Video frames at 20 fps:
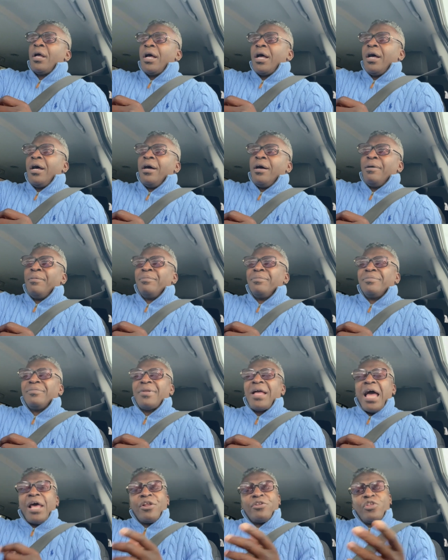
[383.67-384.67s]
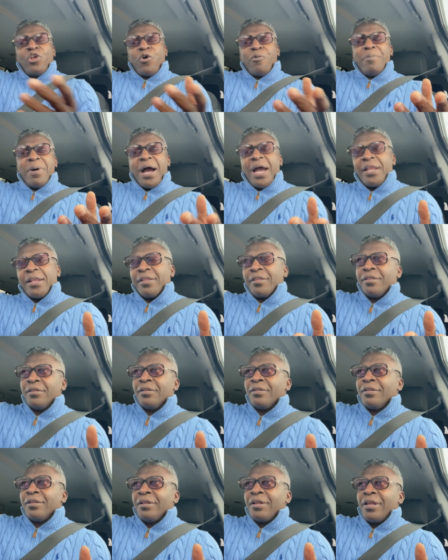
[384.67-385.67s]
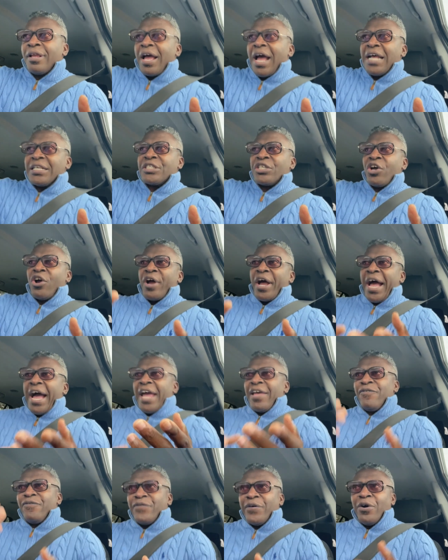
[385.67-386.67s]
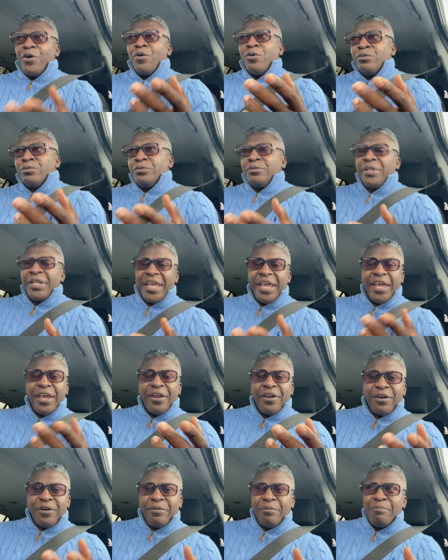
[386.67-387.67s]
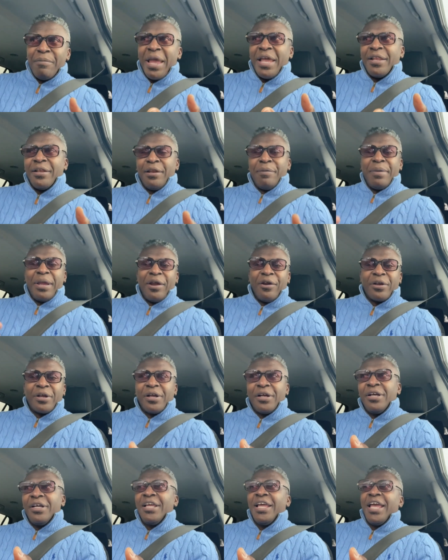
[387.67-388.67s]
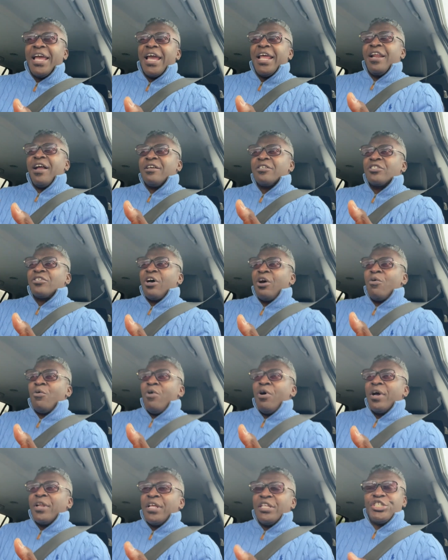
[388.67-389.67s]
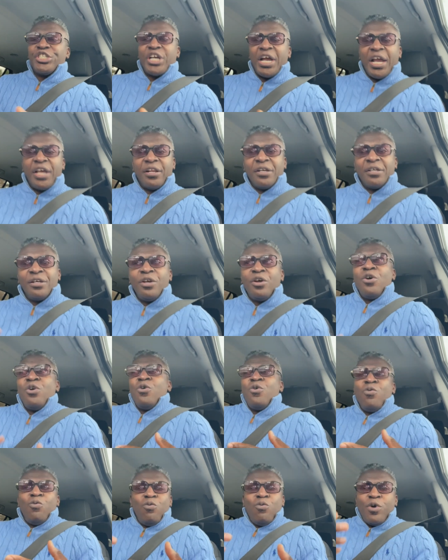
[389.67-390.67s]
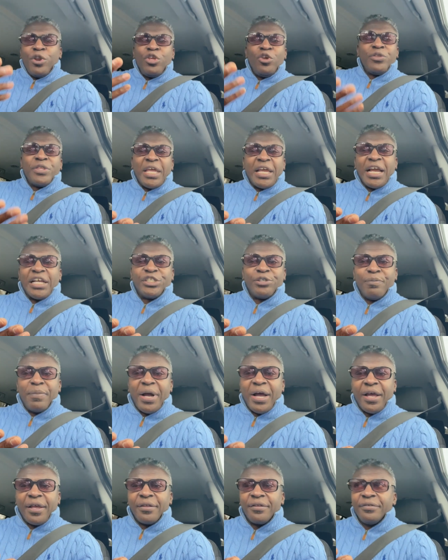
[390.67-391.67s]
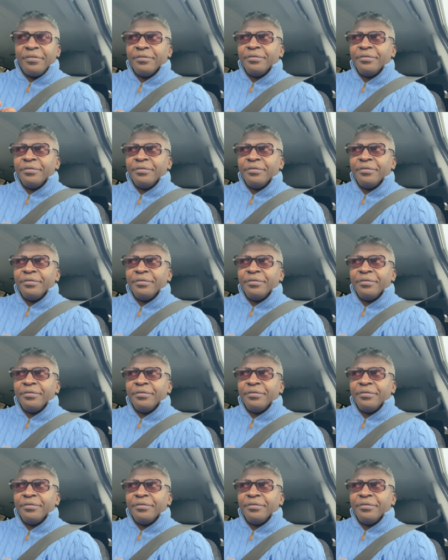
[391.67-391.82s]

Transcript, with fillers: Um, I don't know, Biden. I saw an iPhone here, made in America, and I saw one in China. What do you think I should buy?